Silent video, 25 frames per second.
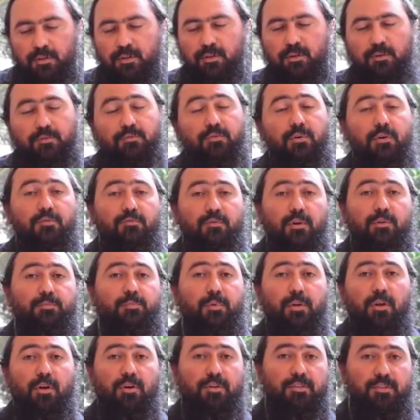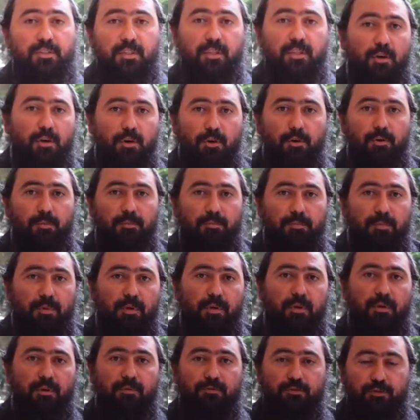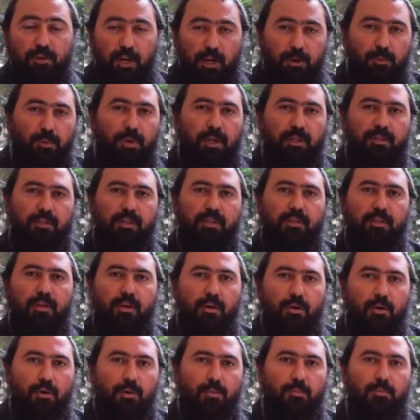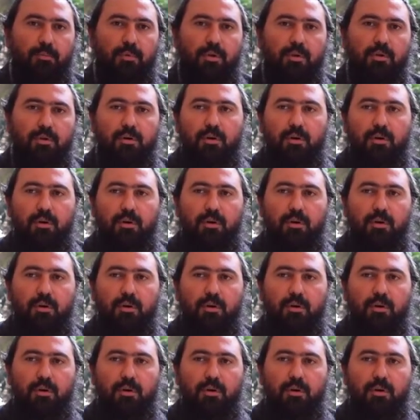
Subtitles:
of what belongs home, tranquility in the home,